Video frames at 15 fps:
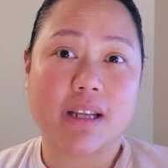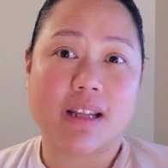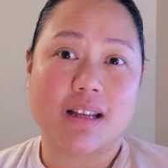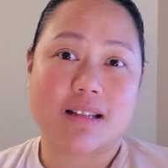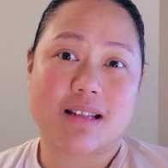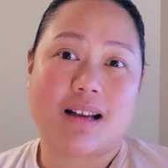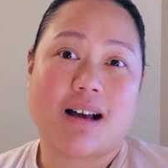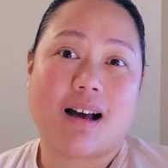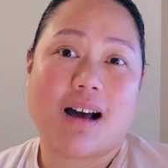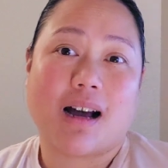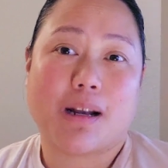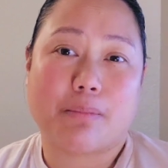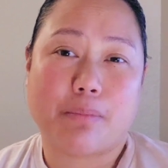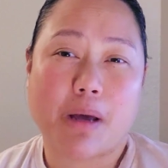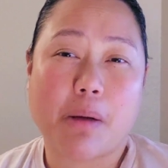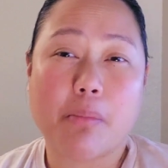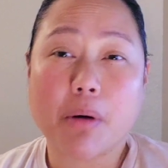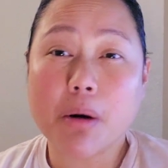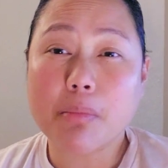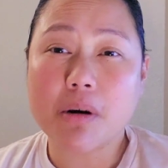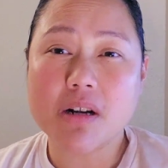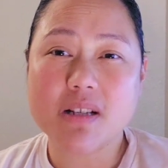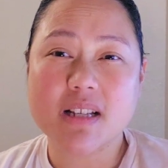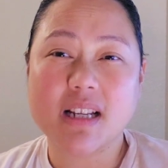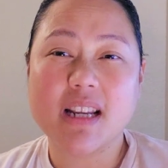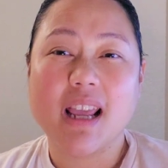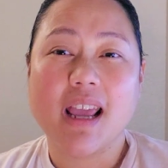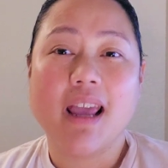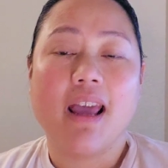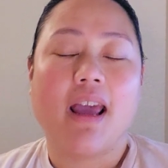is a hot pepper person,
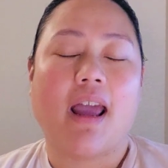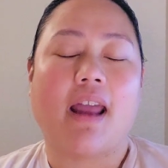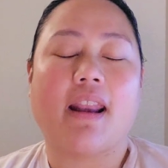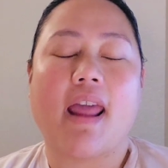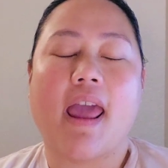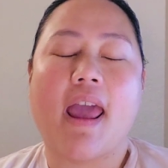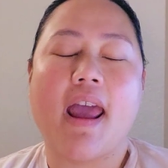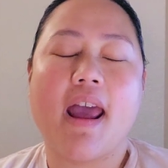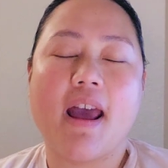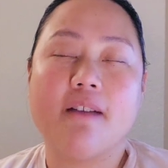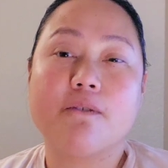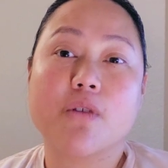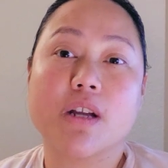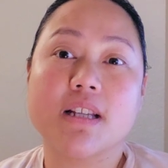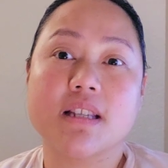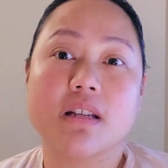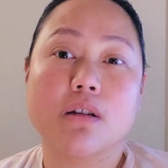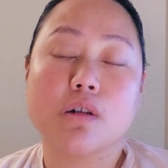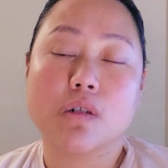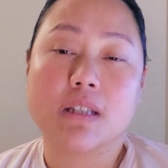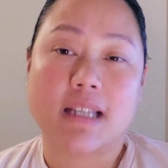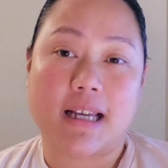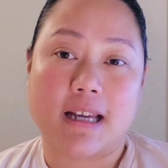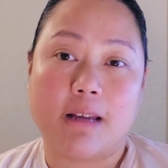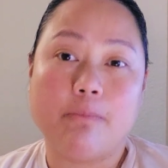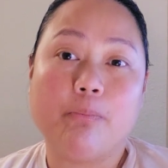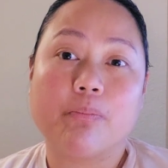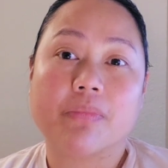and every single time